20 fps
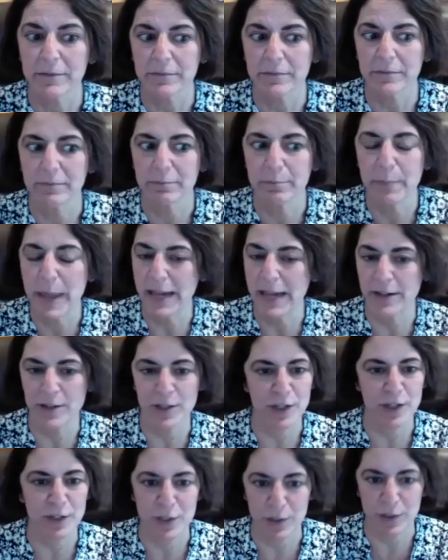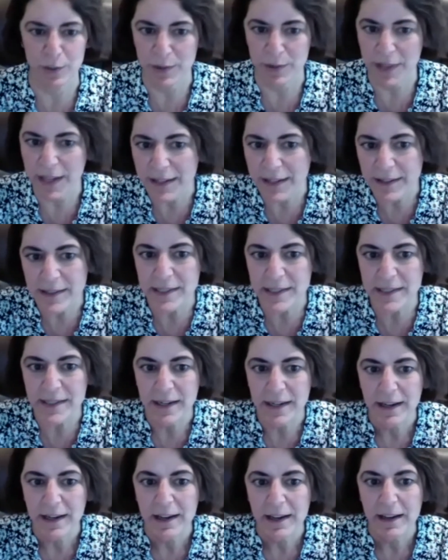meant to do this.
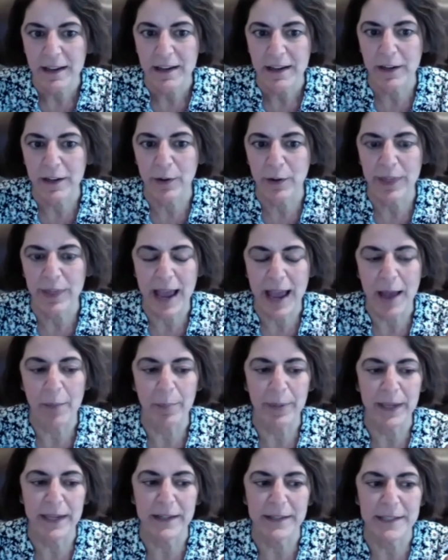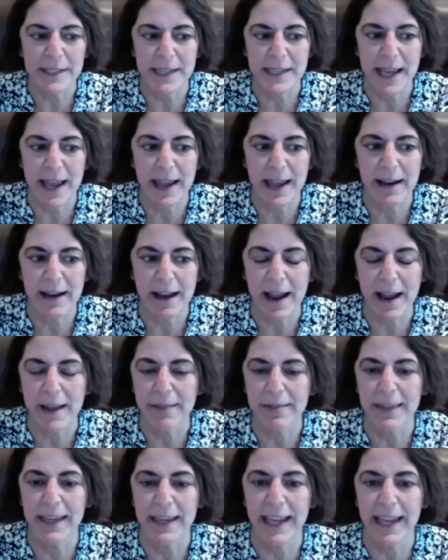You know, that being said,
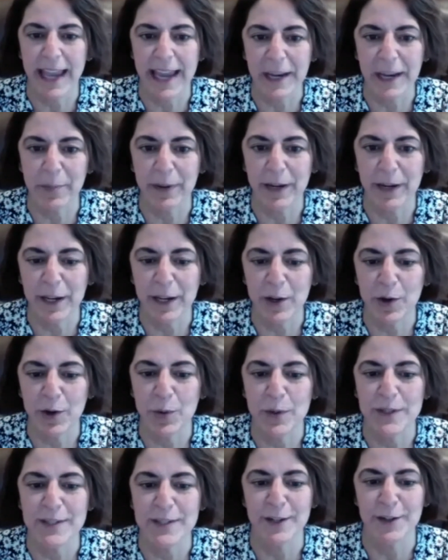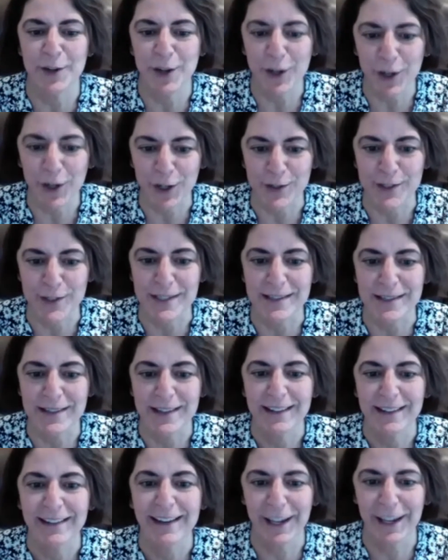I think anybody who is a nurse
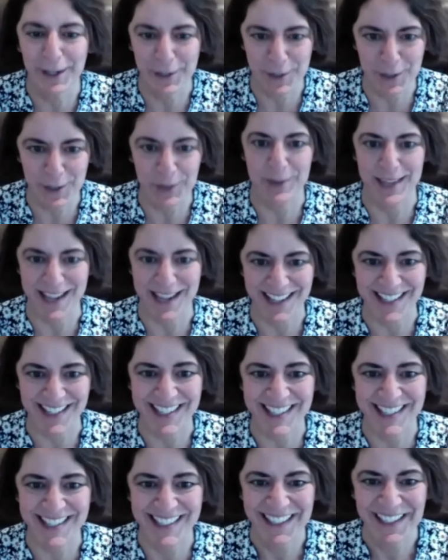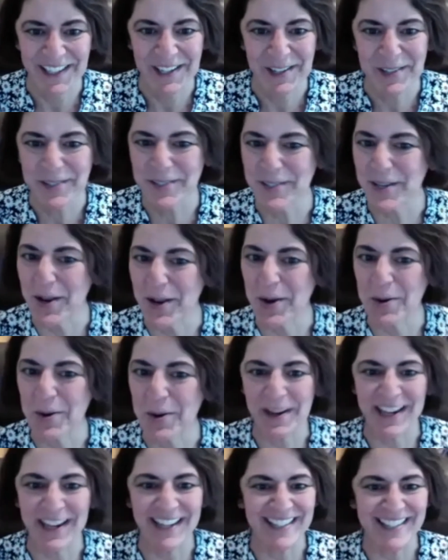can do this.
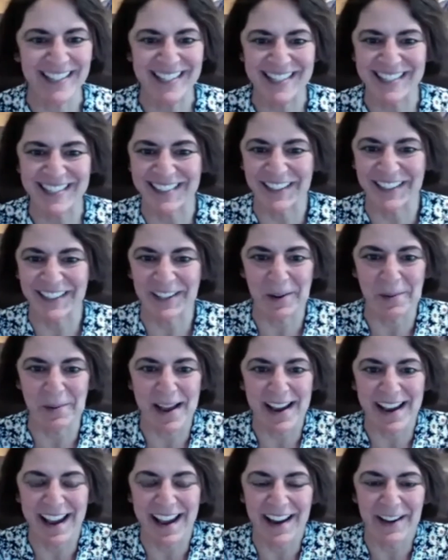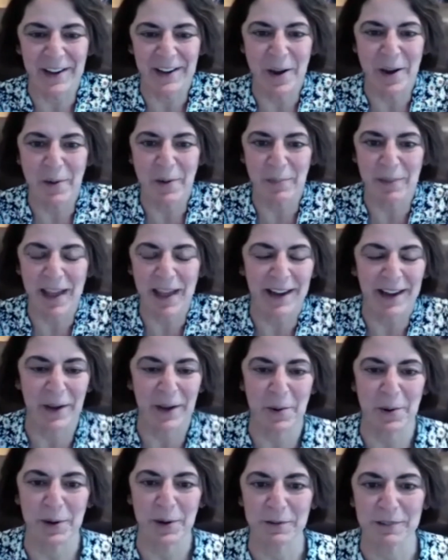So it's, you know, I know I'm kind
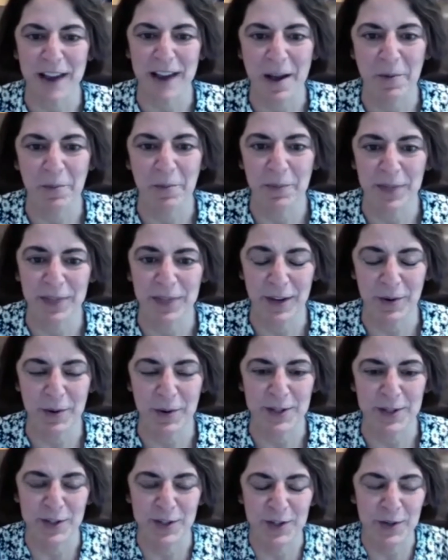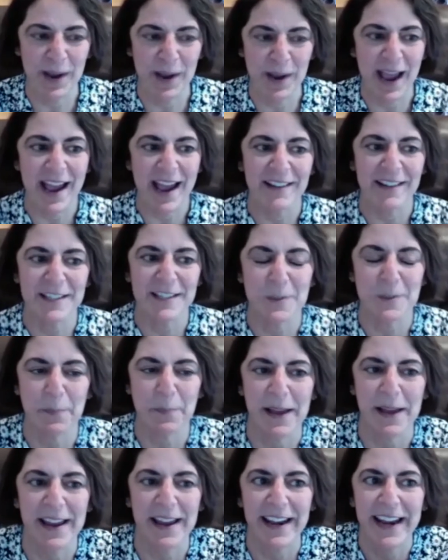of going around with the question you asked,
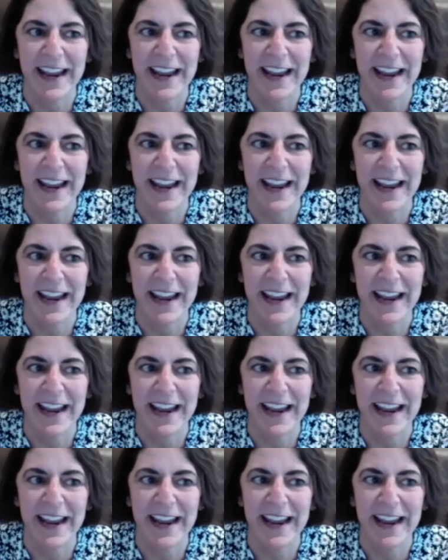but